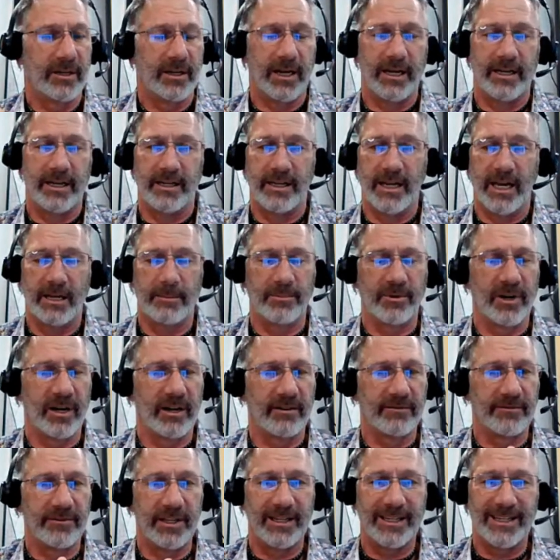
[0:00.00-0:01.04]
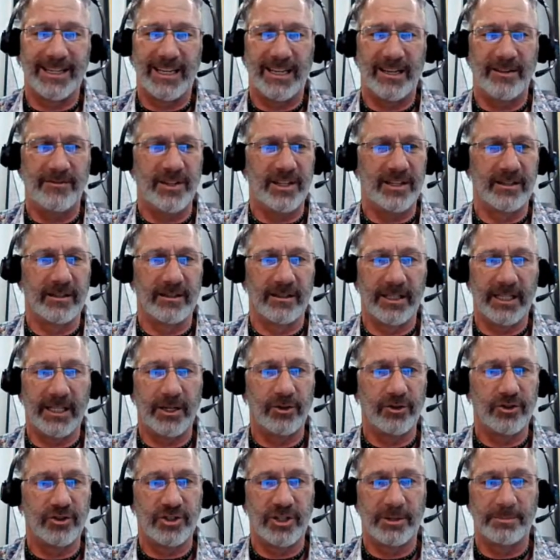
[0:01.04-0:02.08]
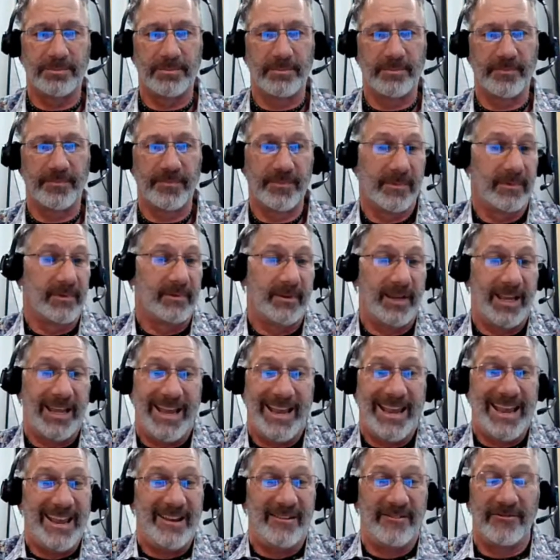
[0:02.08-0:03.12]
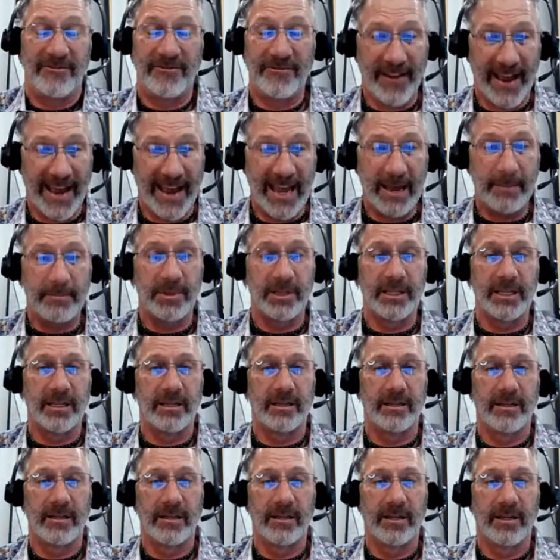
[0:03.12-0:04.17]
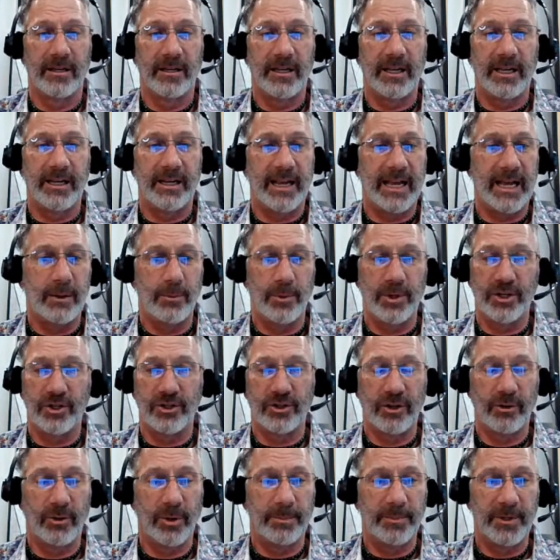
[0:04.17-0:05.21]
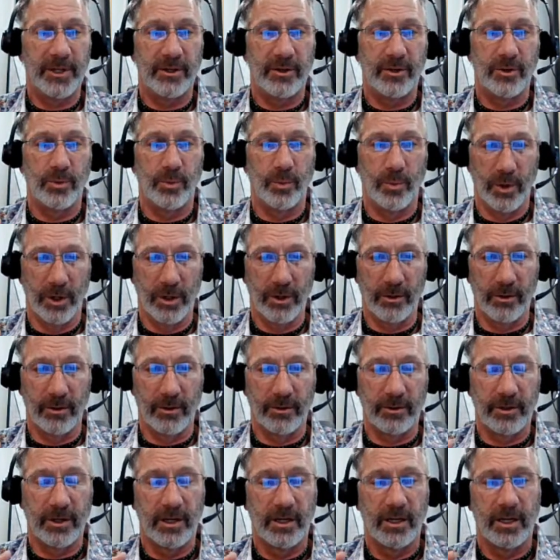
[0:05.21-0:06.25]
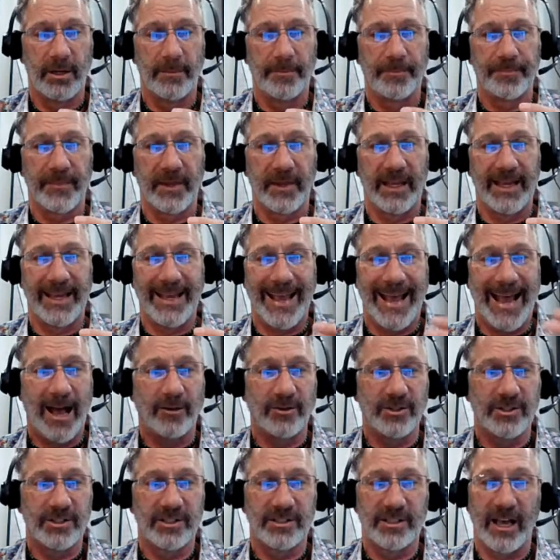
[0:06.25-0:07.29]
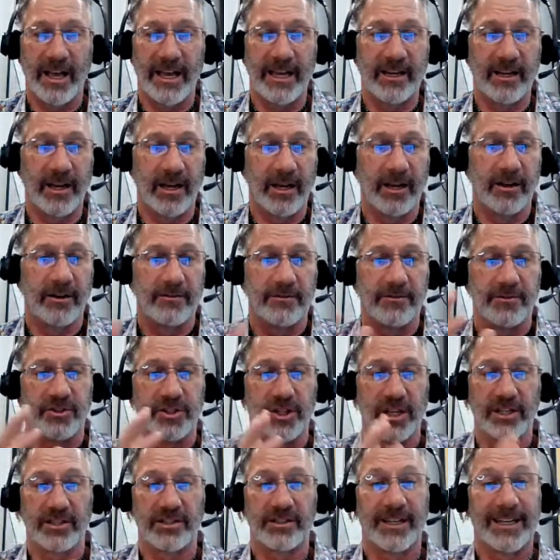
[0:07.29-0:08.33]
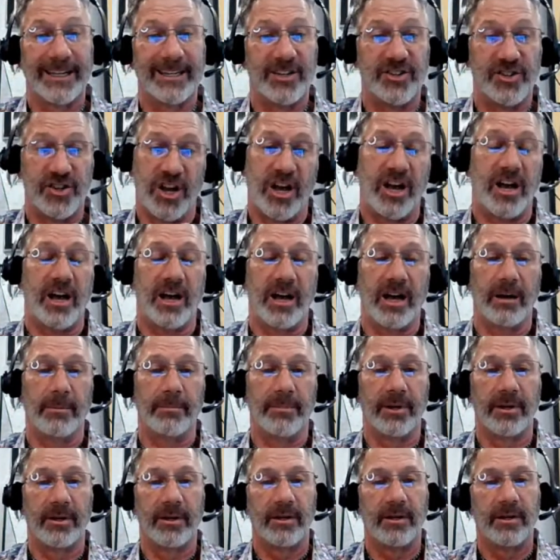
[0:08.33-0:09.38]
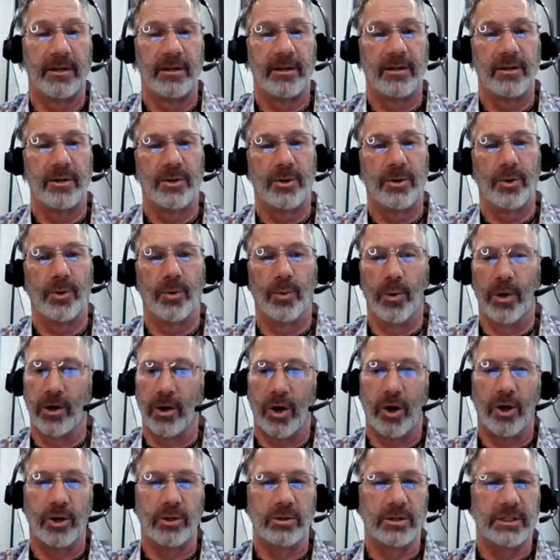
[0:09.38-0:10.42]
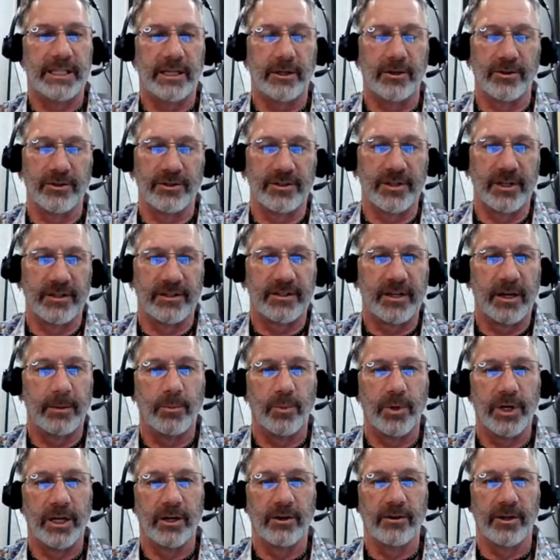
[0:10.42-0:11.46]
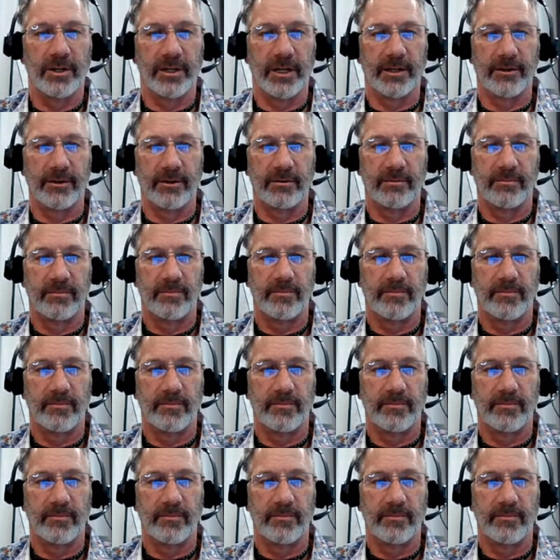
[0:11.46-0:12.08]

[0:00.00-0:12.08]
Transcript: a nonprofit, even leadership in family, in how we show up in the world outside of just a job. We're all leaders in some way or another.